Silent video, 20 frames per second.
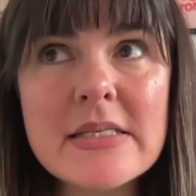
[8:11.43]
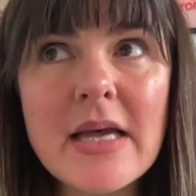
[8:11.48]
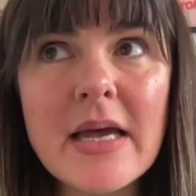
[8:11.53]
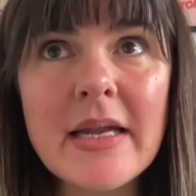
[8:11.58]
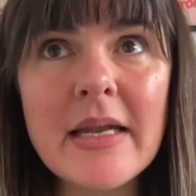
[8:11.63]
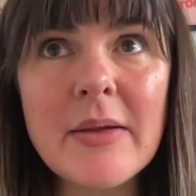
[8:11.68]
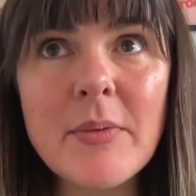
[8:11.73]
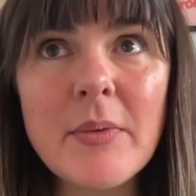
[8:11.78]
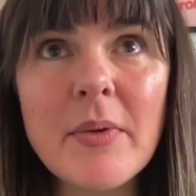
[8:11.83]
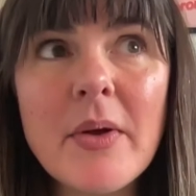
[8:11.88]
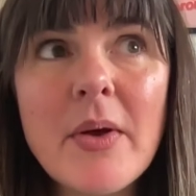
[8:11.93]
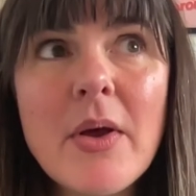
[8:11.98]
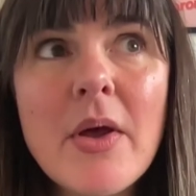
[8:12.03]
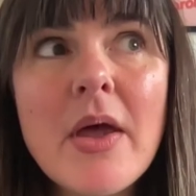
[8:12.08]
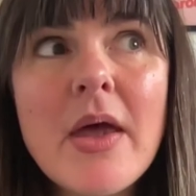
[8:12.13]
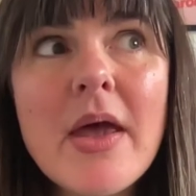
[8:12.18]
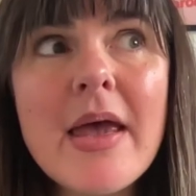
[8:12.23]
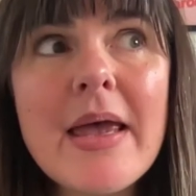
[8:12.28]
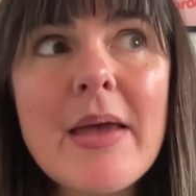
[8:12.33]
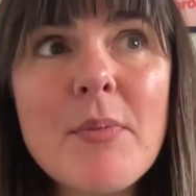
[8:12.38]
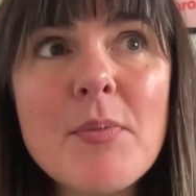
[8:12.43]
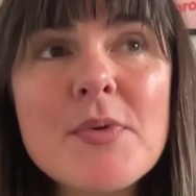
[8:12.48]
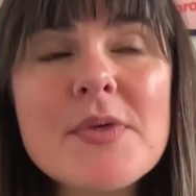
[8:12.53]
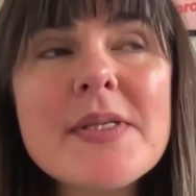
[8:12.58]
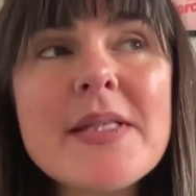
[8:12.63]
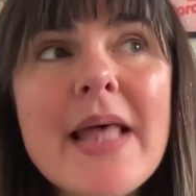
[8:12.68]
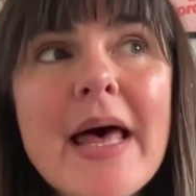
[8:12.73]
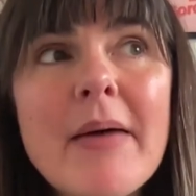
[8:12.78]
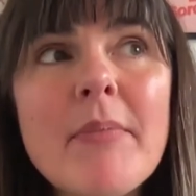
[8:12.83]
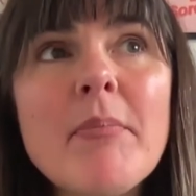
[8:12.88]
And it was
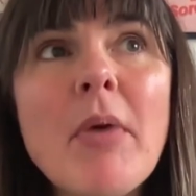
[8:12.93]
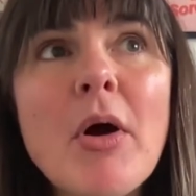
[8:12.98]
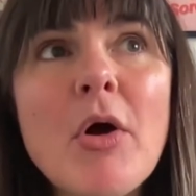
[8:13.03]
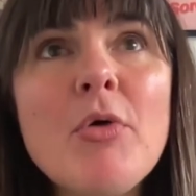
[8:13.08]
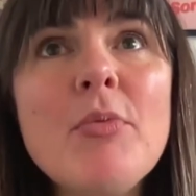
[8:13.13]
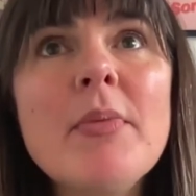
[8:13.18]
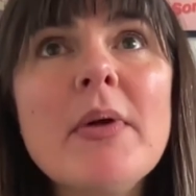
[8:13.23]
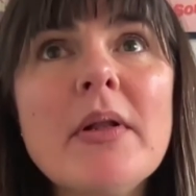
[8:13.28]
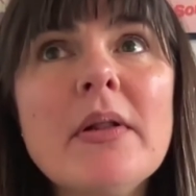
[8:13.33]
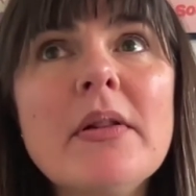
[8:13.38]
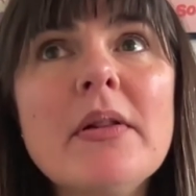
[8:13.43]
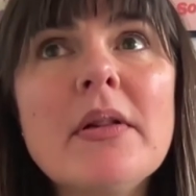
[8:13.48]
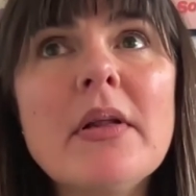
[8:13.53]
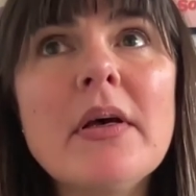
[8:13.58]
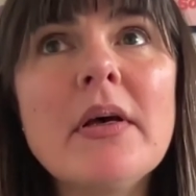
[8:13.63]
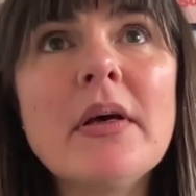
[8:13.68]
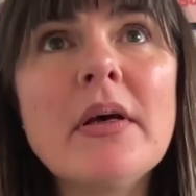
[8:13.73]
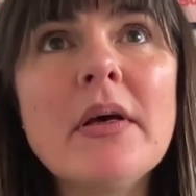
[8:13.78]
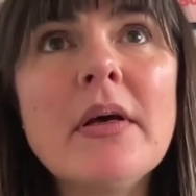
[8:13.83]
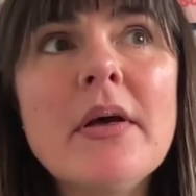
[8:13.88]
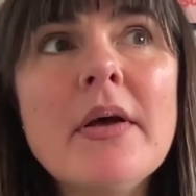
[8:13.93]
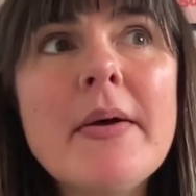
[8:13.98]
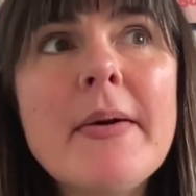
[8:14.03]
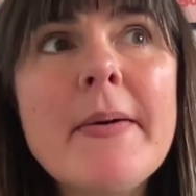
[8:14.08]
that moment that